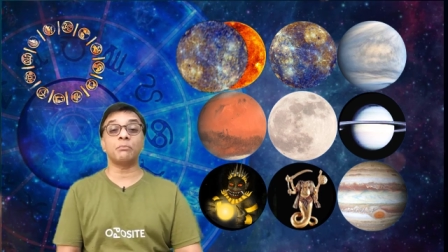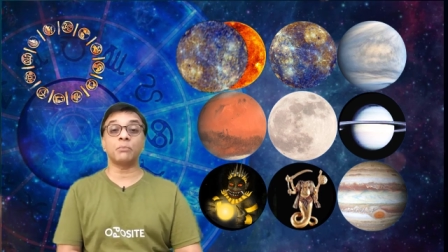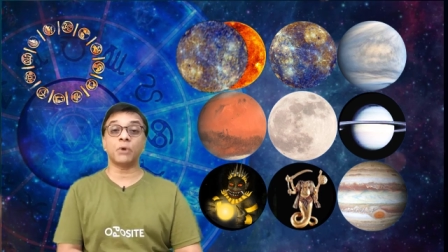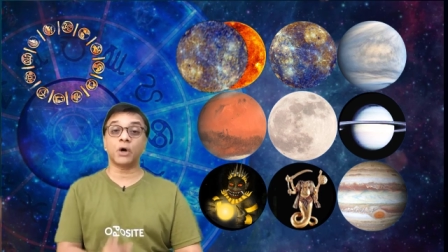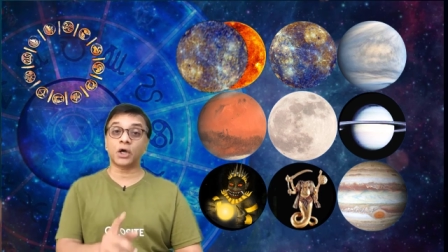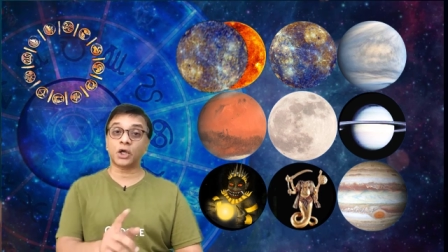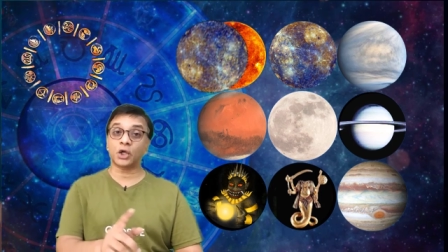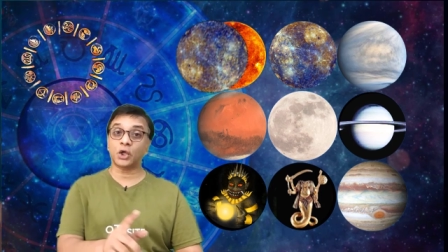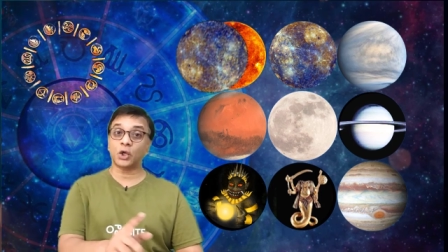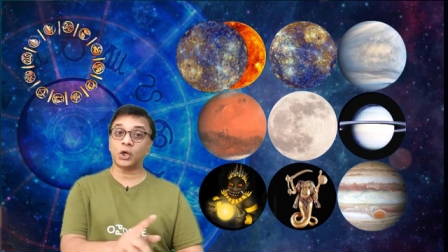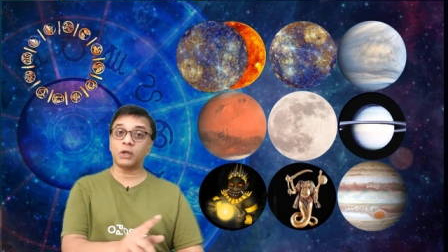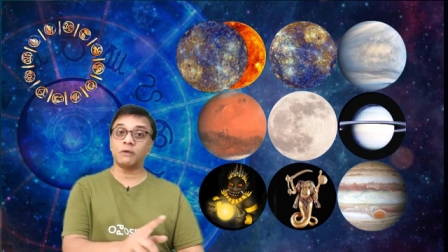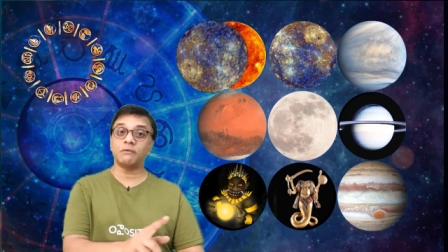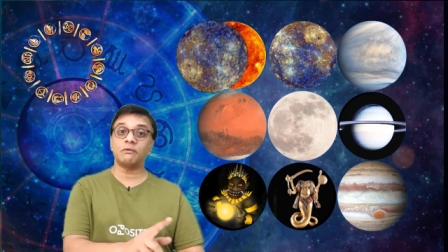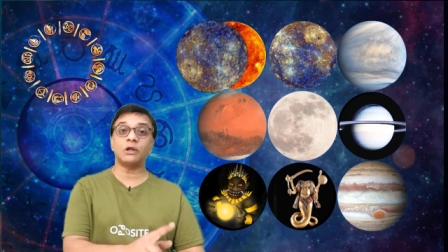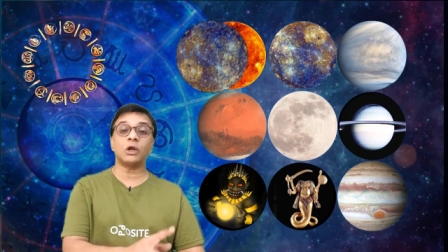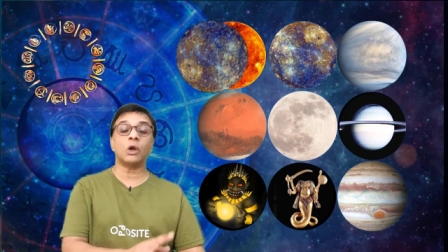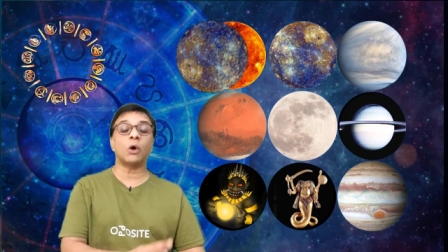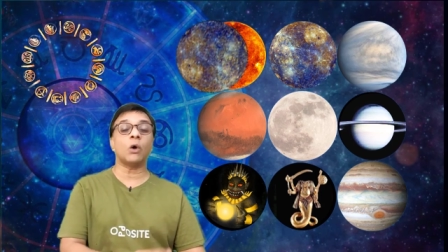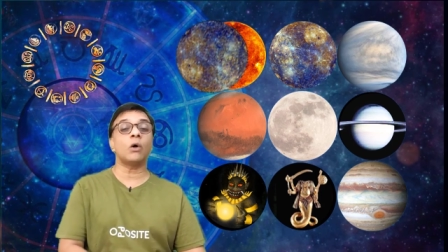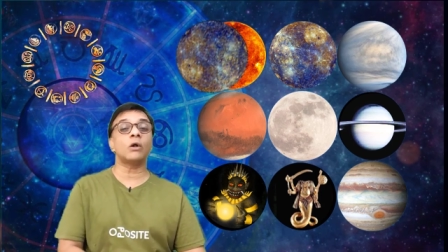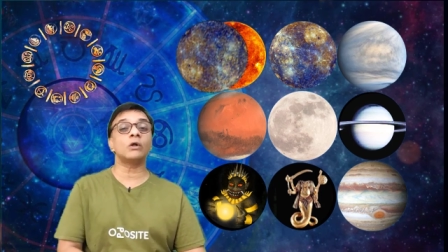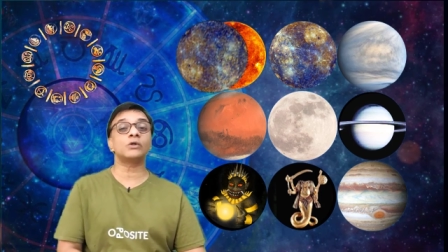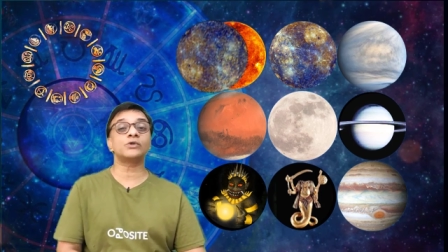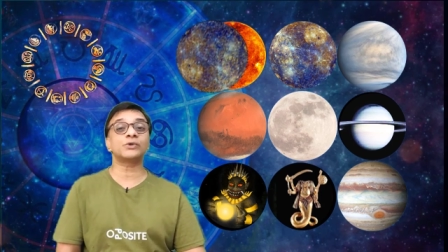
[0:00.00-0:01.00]
Mercury will
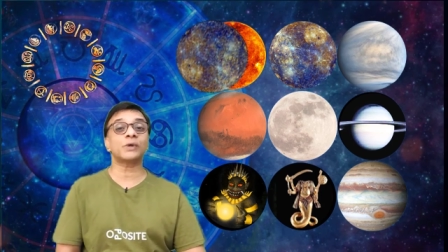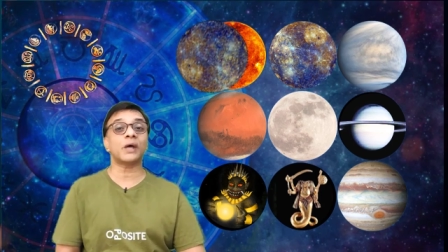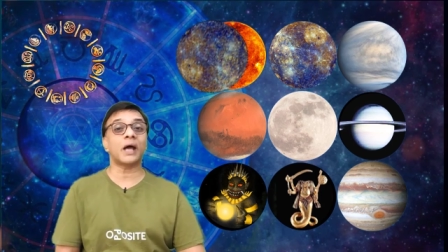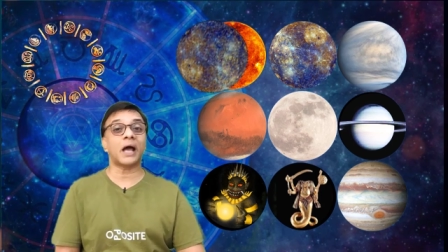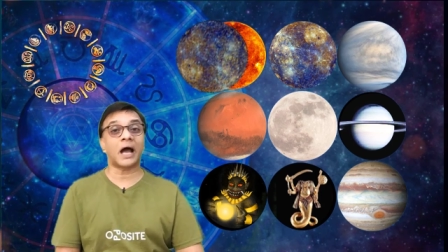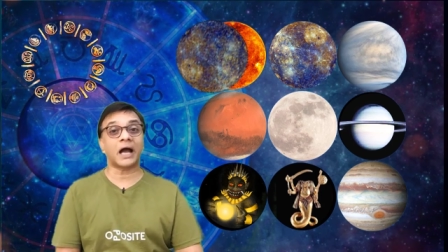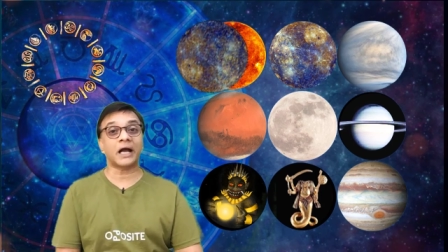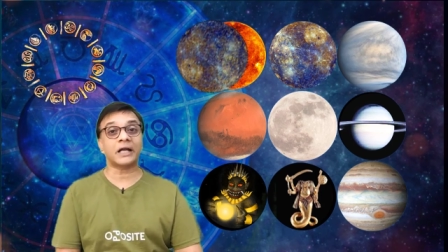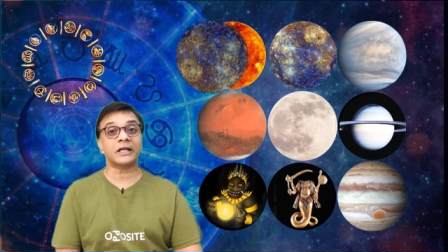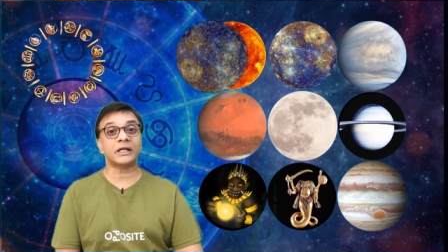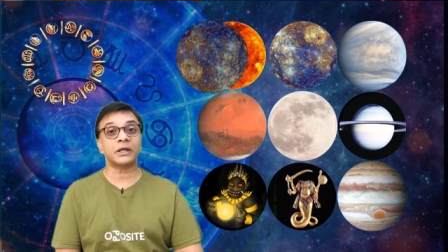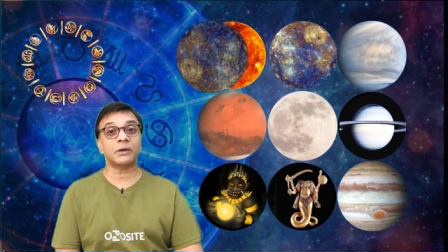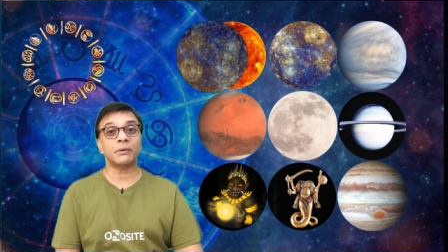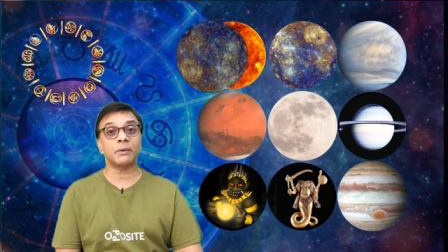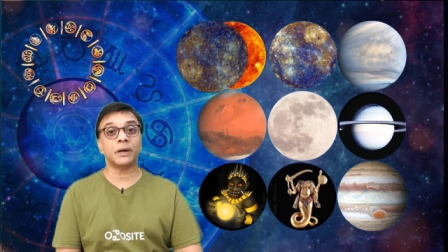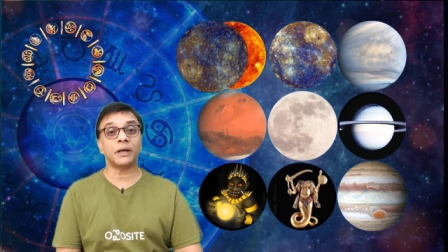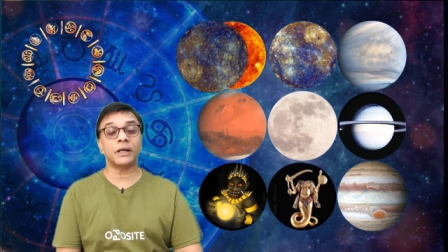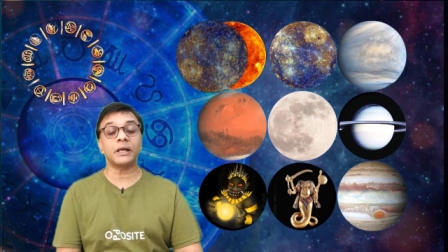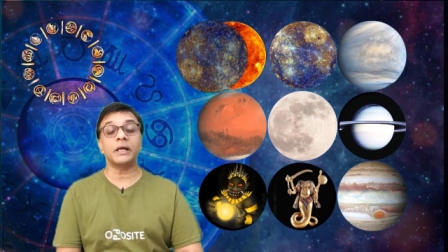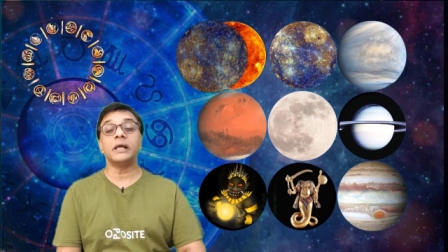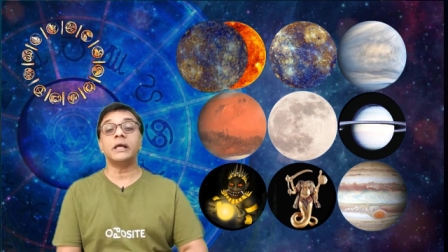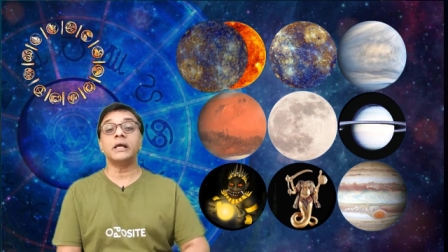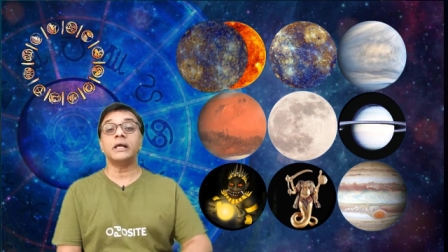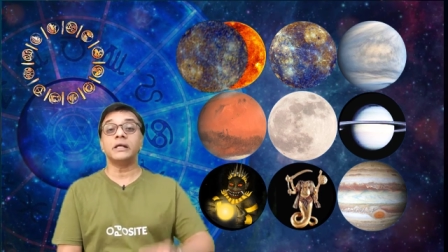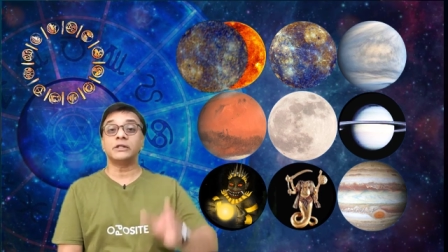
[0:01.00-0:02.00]
also
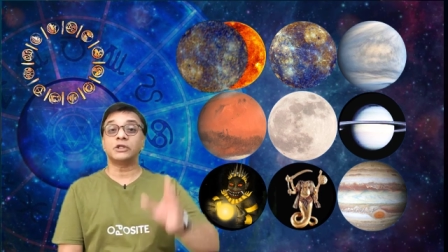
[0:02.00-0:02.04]
activate